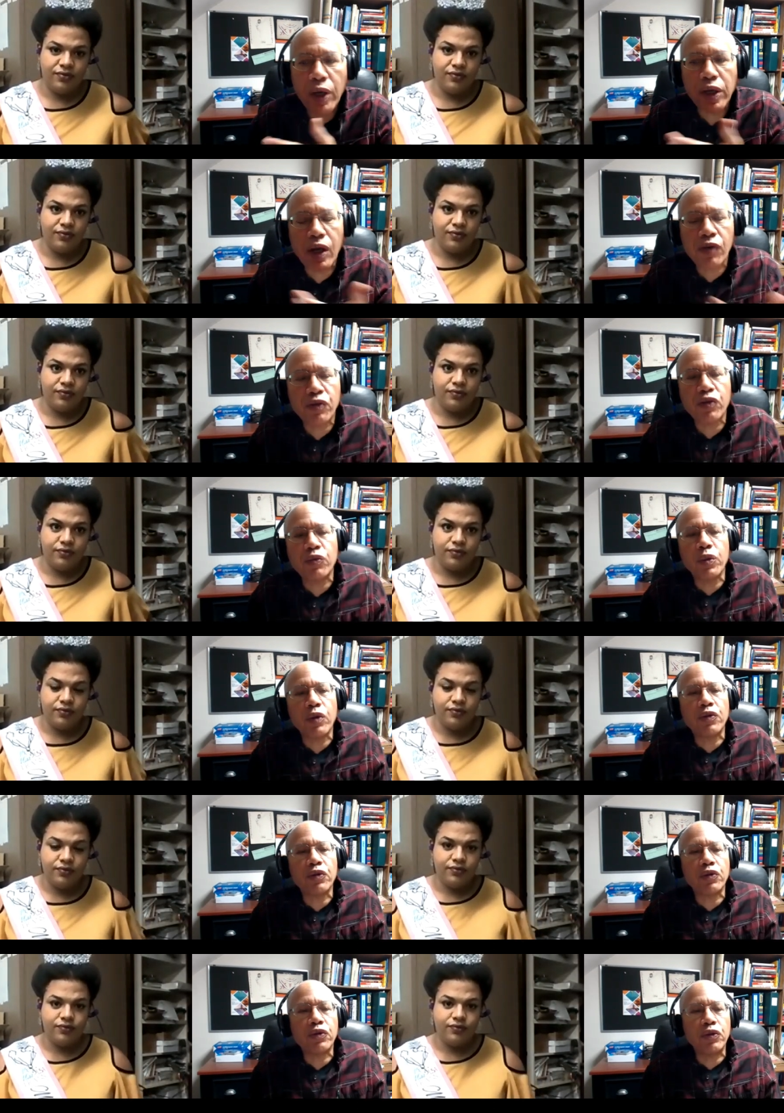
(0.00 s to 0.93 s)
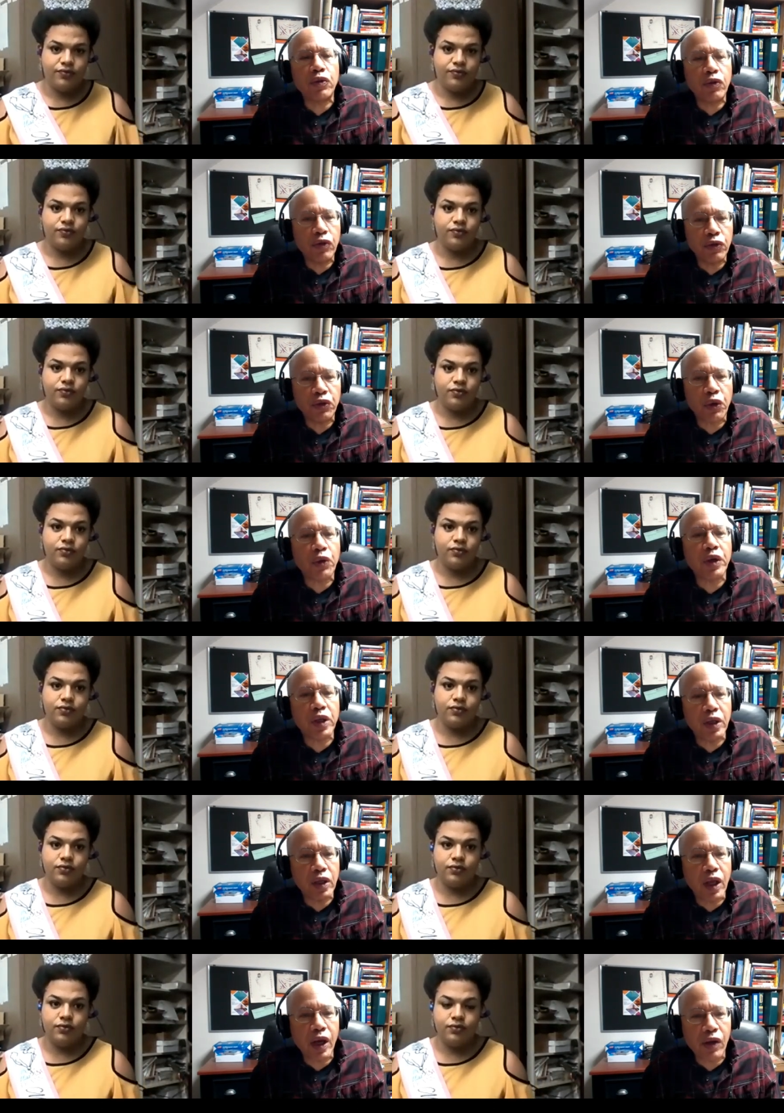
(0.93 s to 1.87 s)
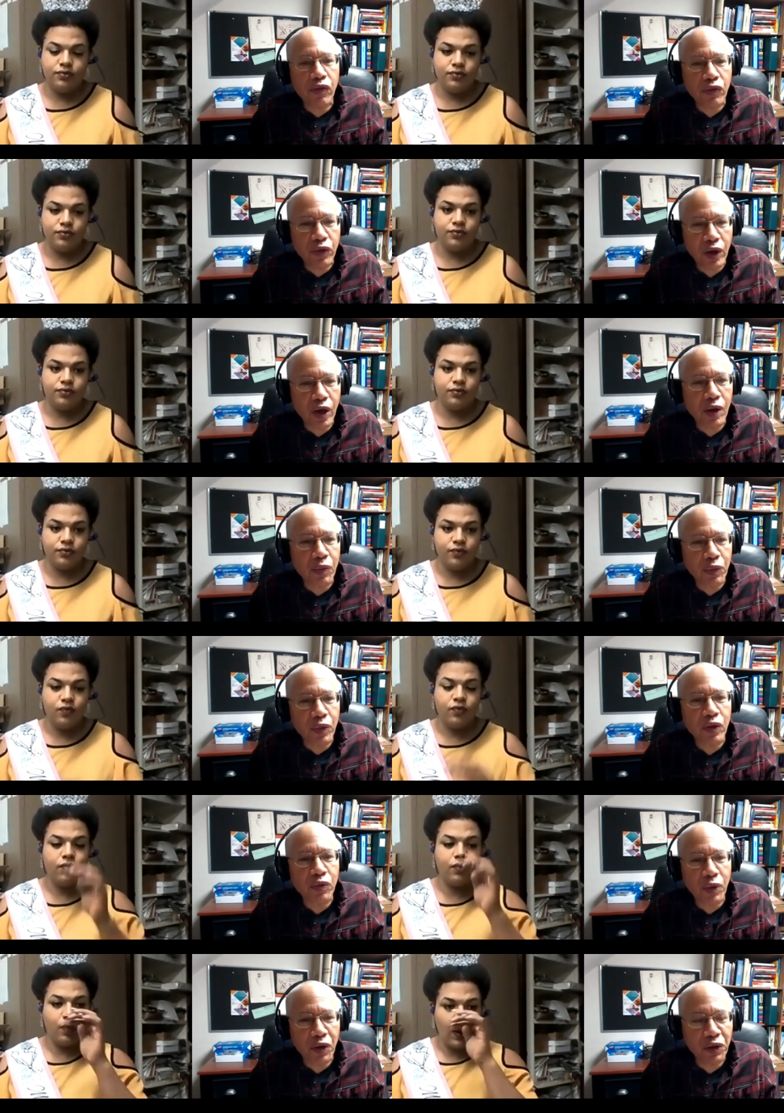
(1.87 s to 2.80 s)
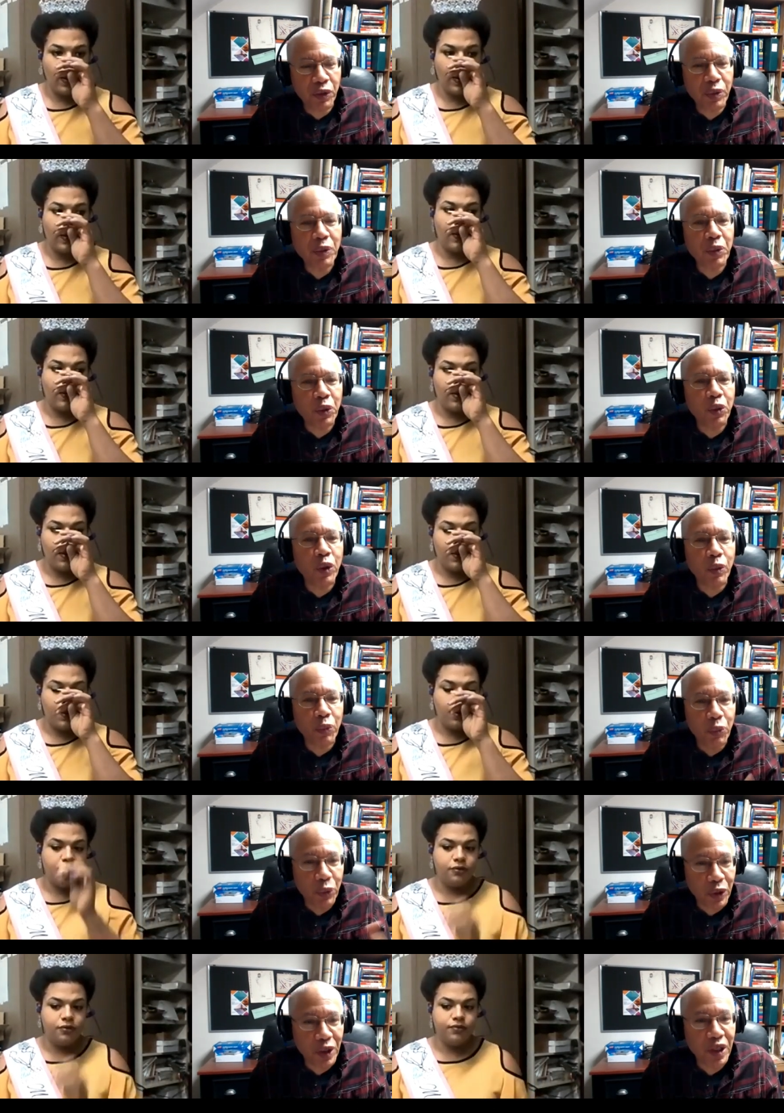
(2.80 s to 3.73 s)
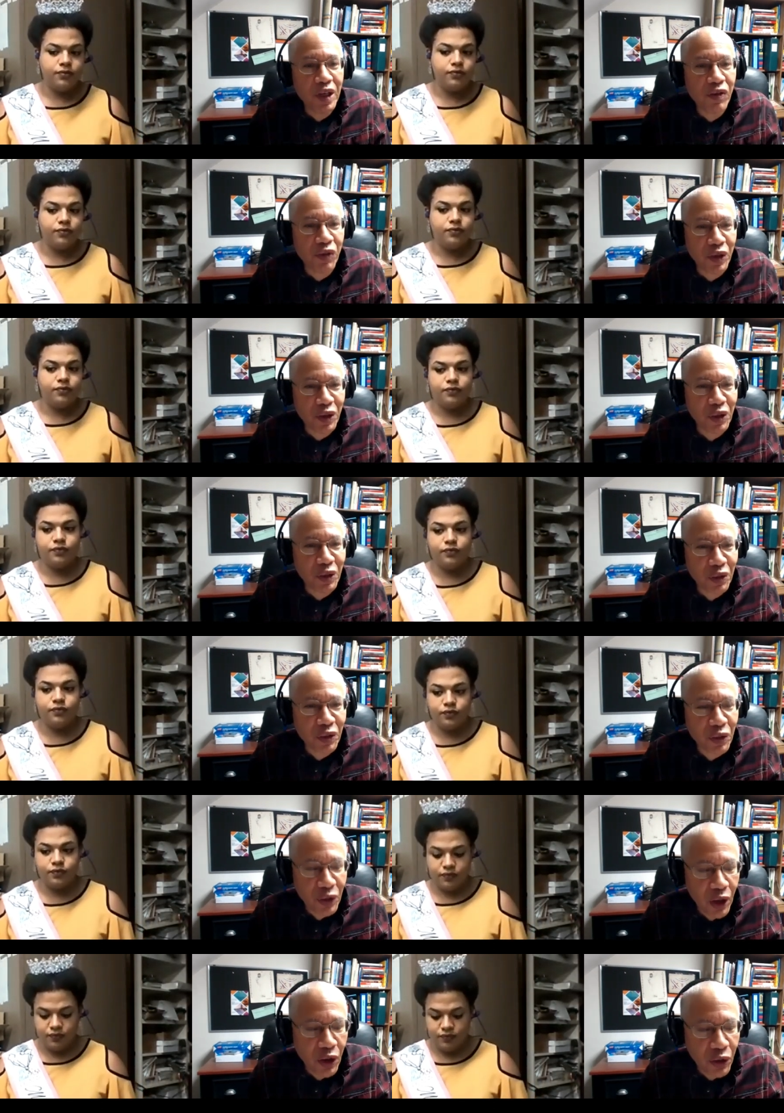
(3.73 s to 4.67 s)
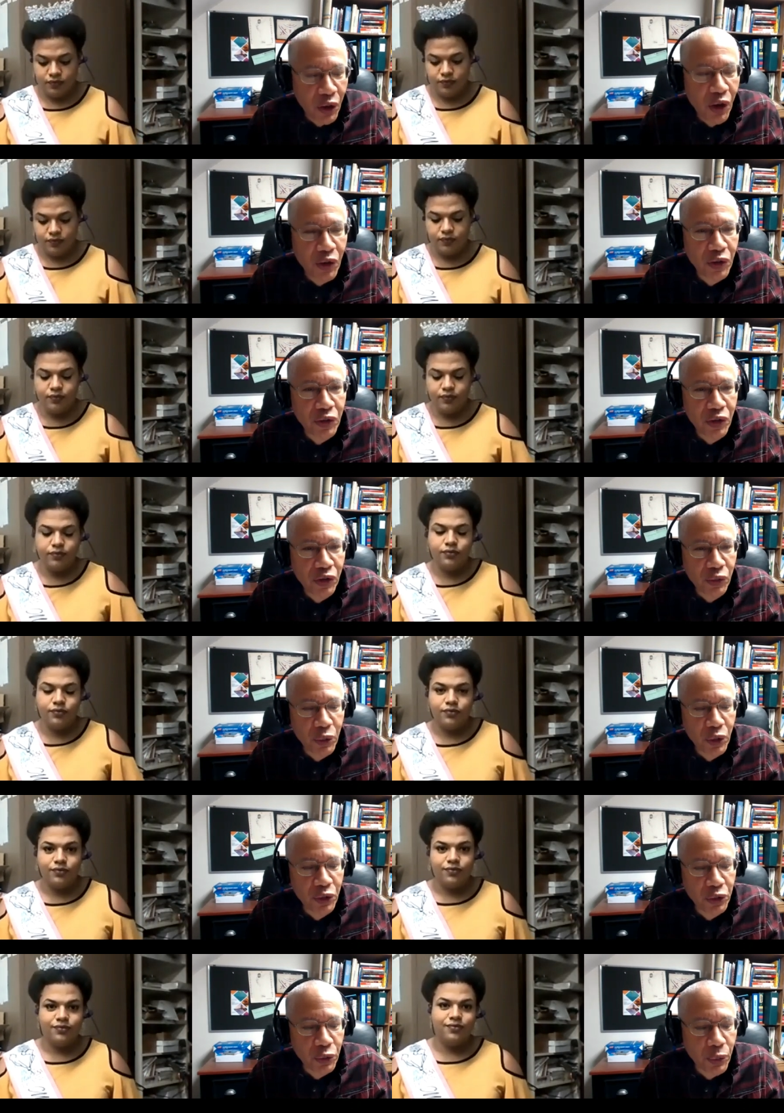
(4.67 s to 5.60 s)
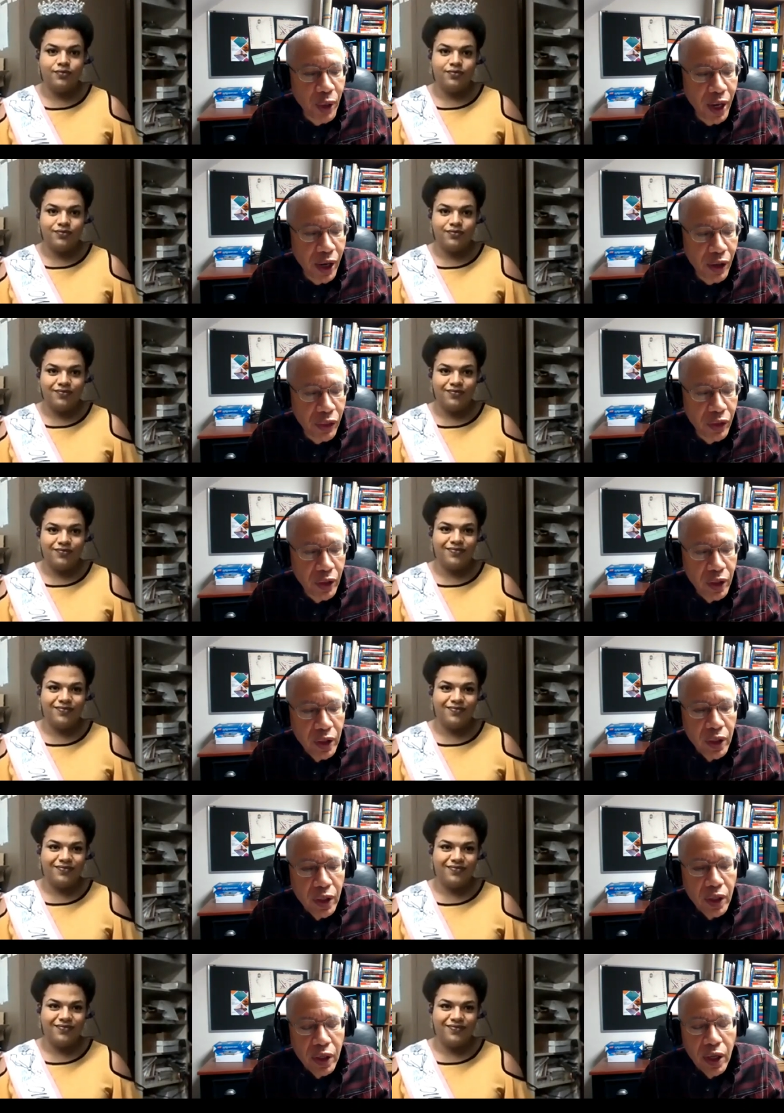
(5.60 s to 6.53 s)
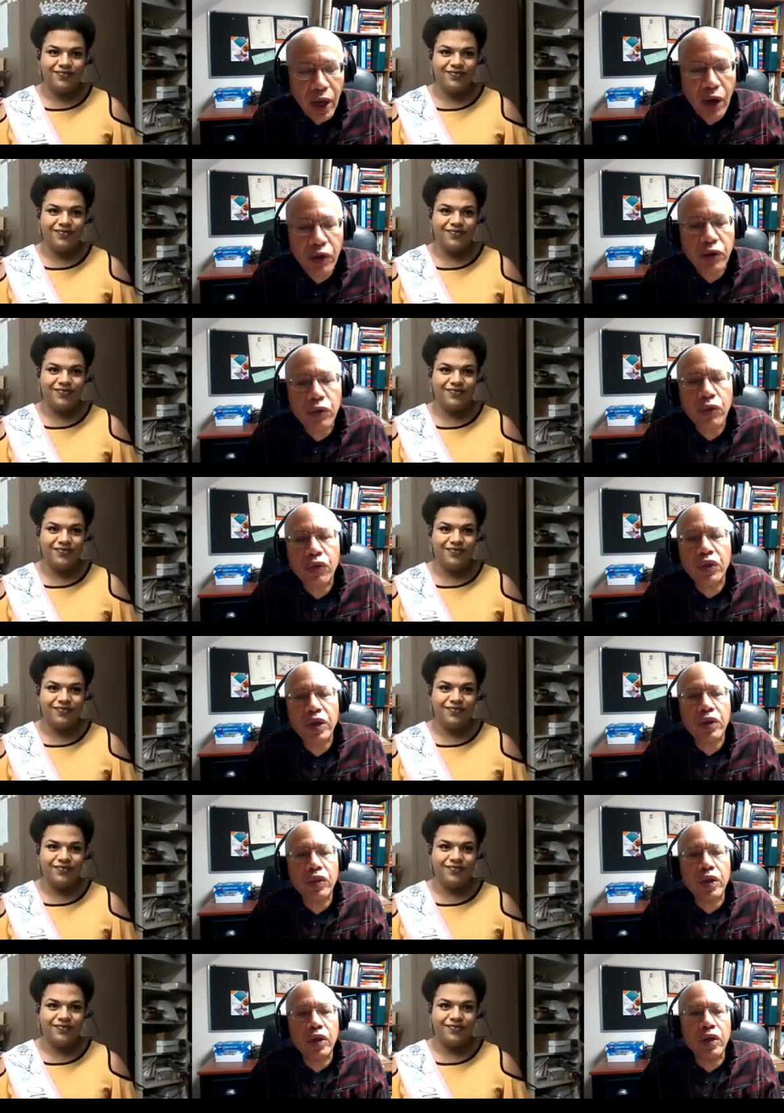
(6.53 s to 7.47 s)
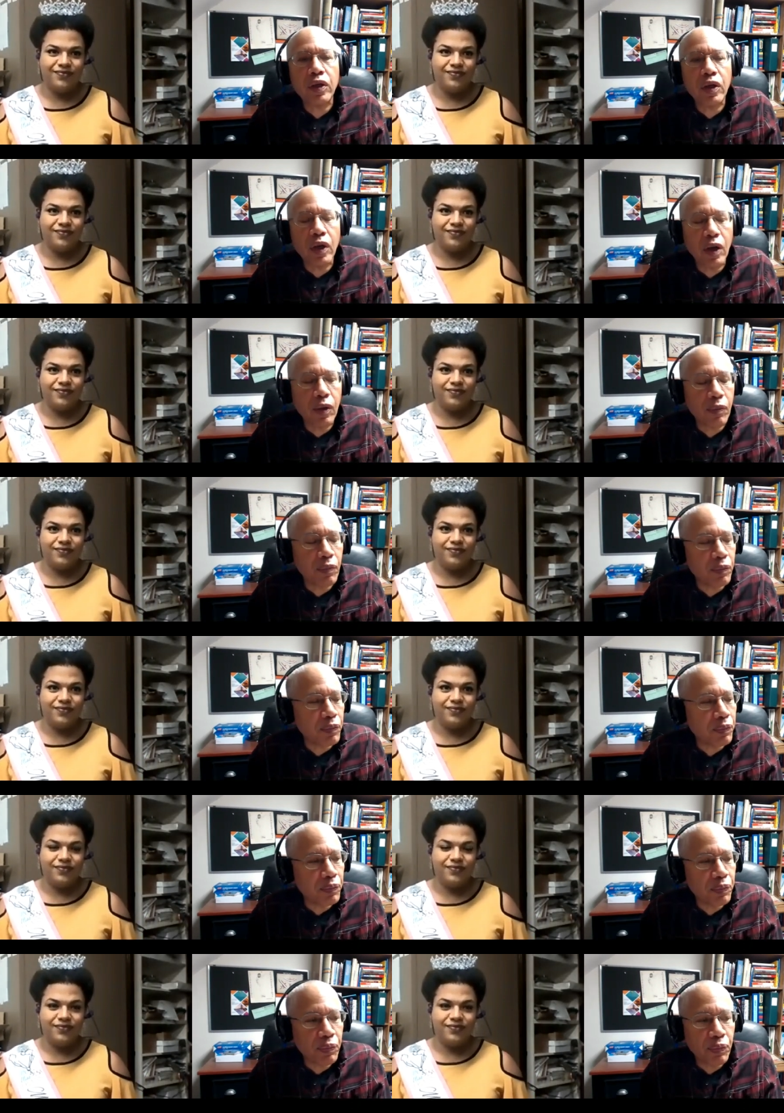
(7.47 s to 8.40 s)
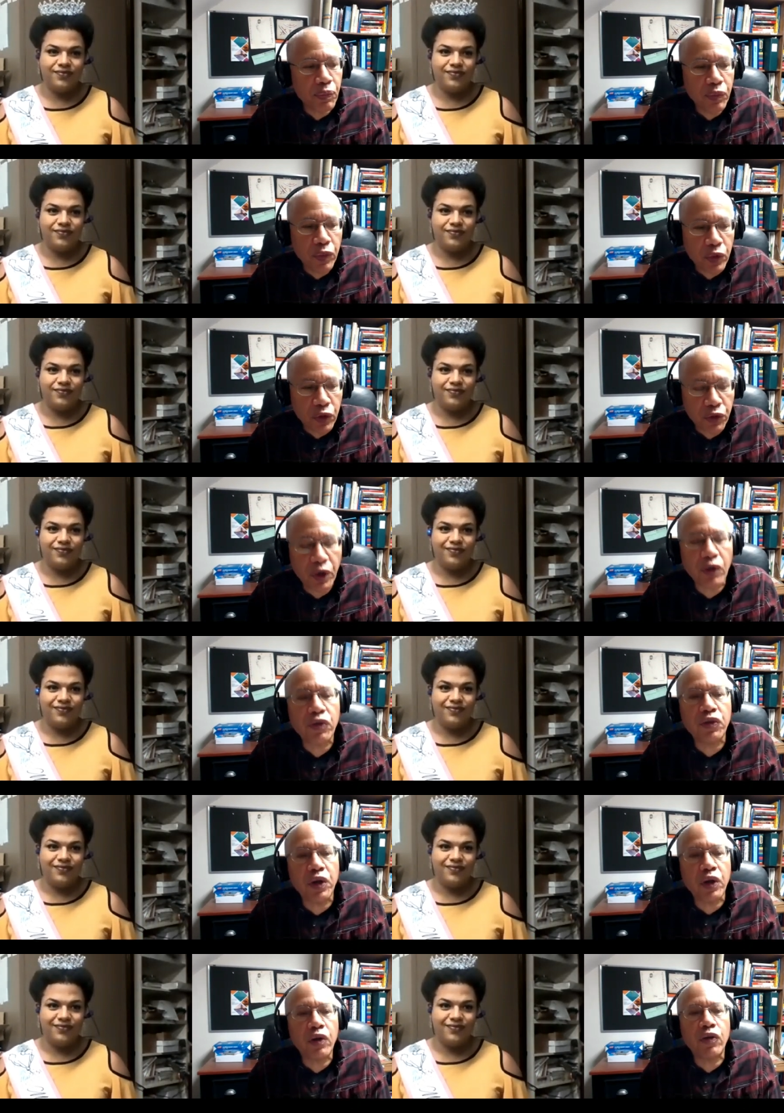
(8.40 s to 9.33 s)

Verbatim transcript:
Speaker 1: has a spiritual journey in life, um, especially people who are, believe in the I'll call it the spiritual path. How do you think that um, transgender